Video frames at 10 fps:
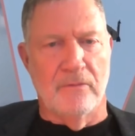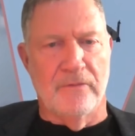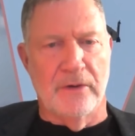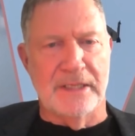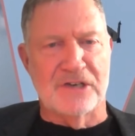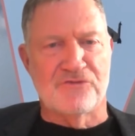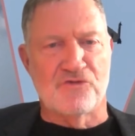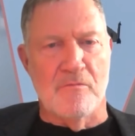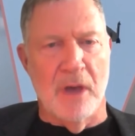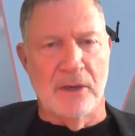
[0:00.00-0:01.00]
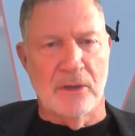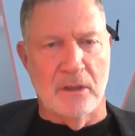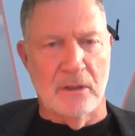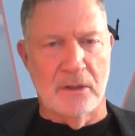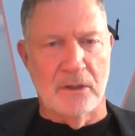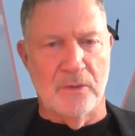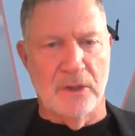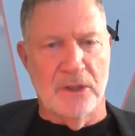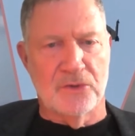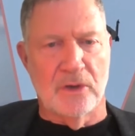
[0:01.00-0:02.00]
very detrimental to
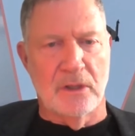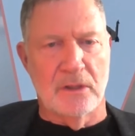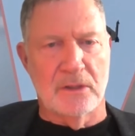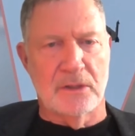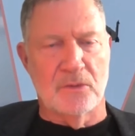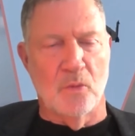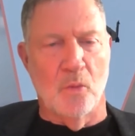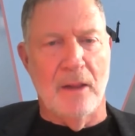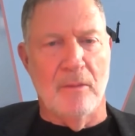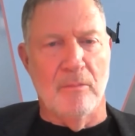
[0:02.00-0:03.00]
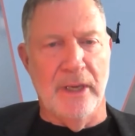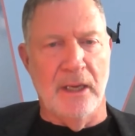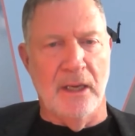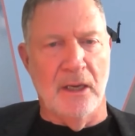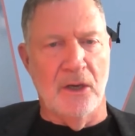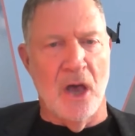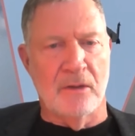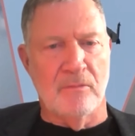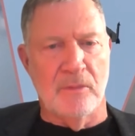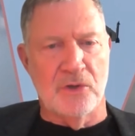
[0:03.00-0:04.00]
Israel's well-being,
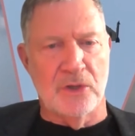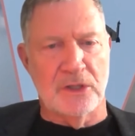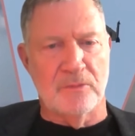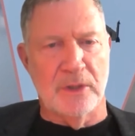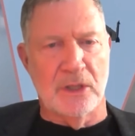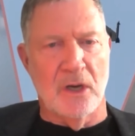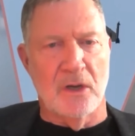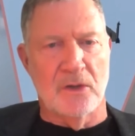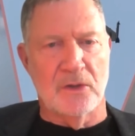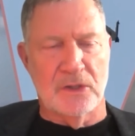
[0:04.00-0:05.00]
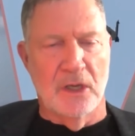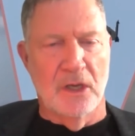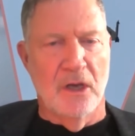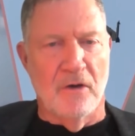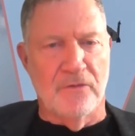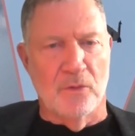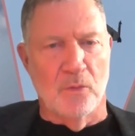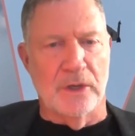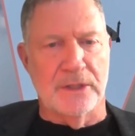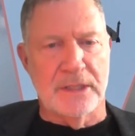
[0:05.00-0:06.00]
not just because of the war